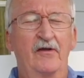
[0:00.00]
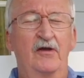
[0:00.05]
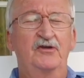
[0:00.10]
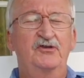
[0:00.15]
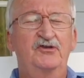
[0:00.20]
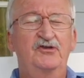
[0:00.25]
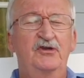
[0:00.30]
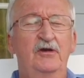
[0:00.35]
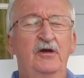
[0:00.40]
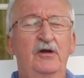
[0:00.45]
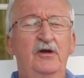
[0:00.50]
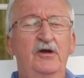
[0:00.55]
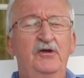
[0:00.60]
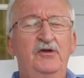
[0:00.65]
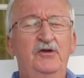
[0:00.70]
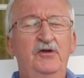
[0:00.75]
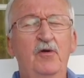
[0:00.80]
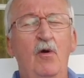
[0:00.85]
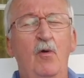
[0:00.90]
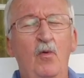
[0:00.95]
us.
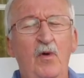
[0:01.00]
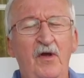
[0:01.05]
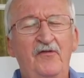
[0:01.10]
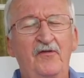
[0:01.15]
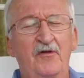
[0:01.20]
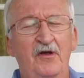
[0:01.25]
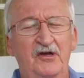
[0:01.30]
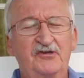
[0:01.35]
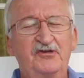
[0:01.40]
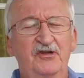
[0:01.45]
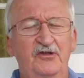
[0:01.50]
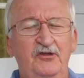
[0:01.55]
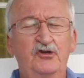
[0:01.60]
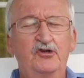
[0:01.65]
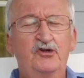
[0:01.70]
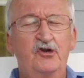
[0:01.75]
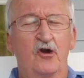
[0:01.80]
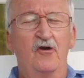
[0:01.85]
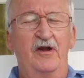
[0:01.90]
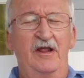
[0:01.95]
You are with us in the
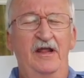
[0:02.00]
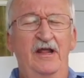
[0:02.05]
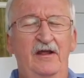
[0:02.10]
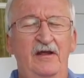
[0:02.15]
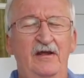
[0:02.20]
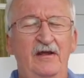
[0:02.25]
journey.